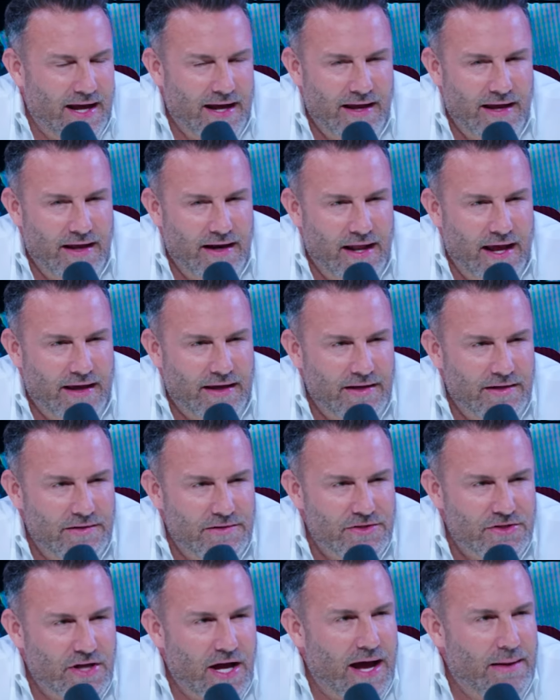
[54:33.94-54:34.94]
I and I can
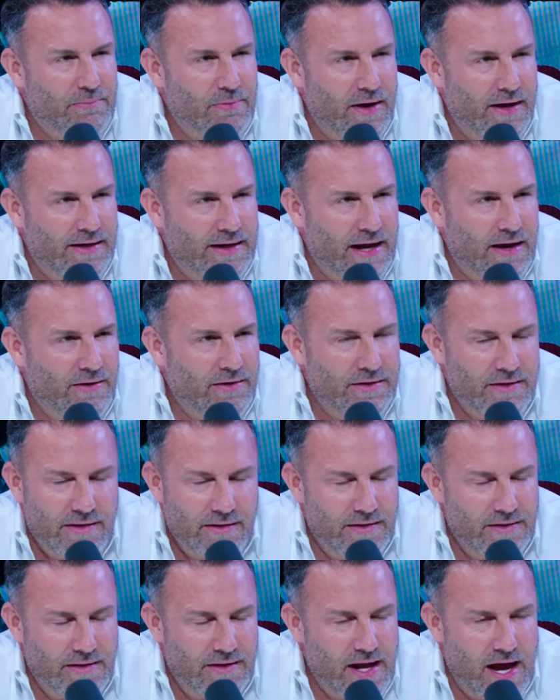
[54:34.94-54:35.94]
stop right now and
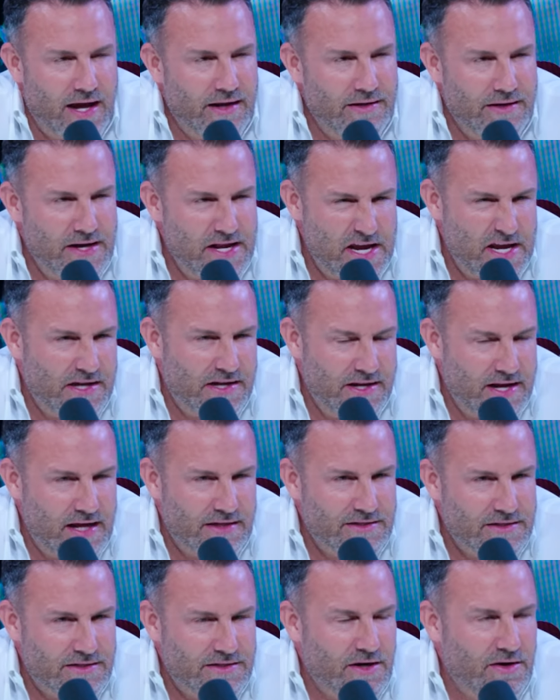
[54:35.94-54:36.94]
not need
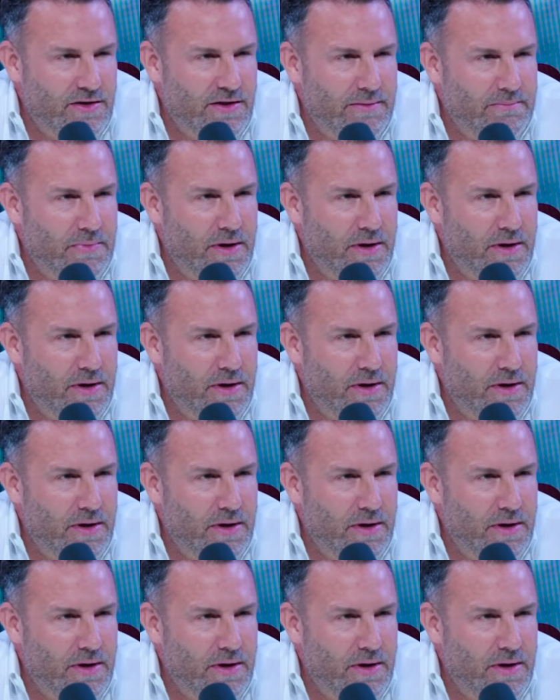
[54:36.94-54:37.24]
necessarily